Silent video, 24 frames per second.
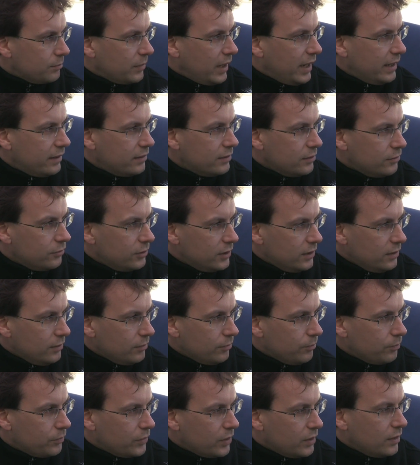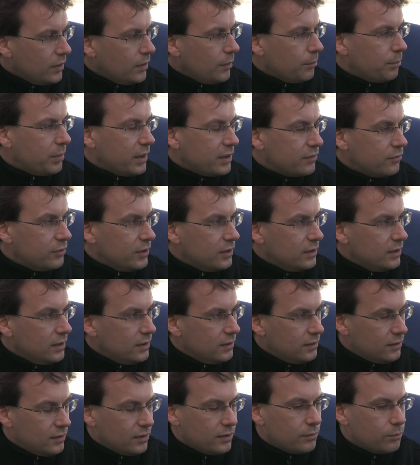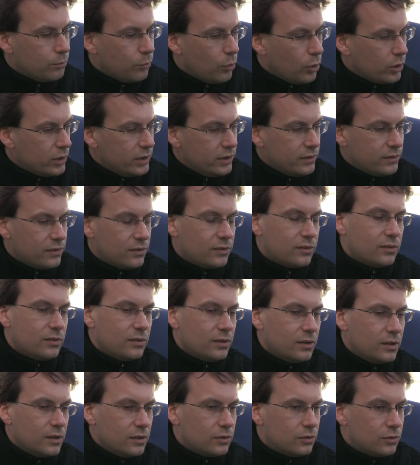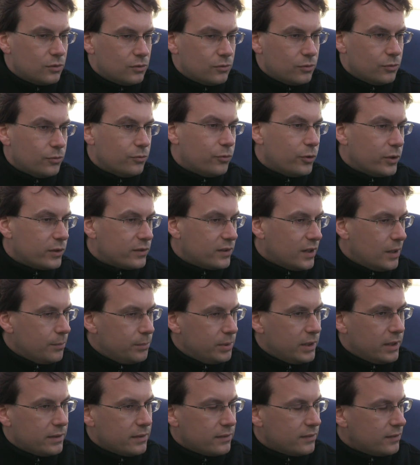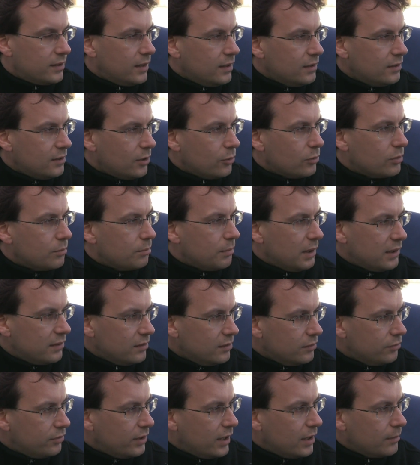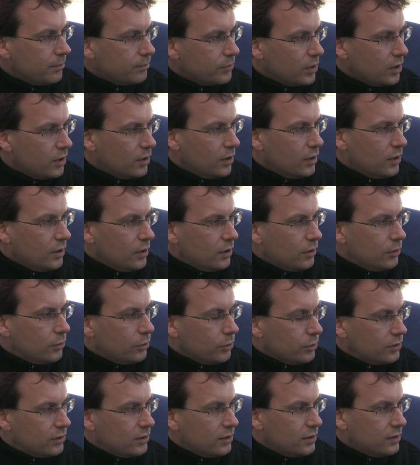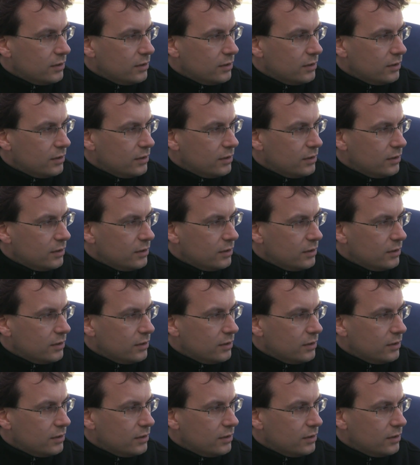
actively, but we need models to, for example, understand how a mussel farm could